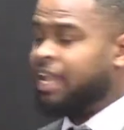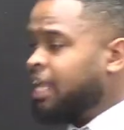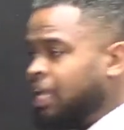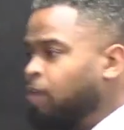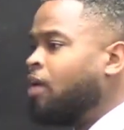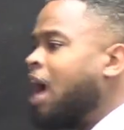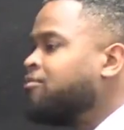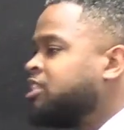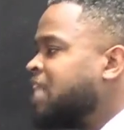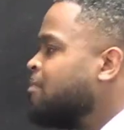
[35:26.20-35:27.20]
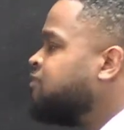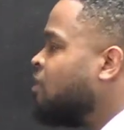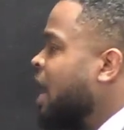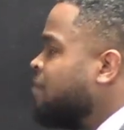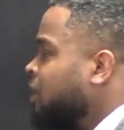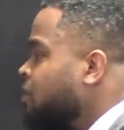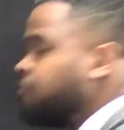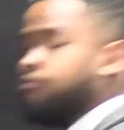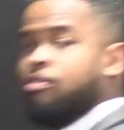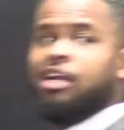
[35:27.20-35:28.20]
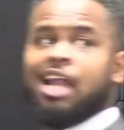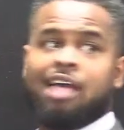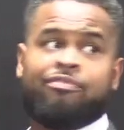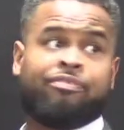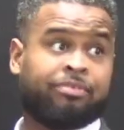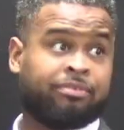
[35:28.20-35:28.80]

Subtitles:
He will have you stand before every other throne in life,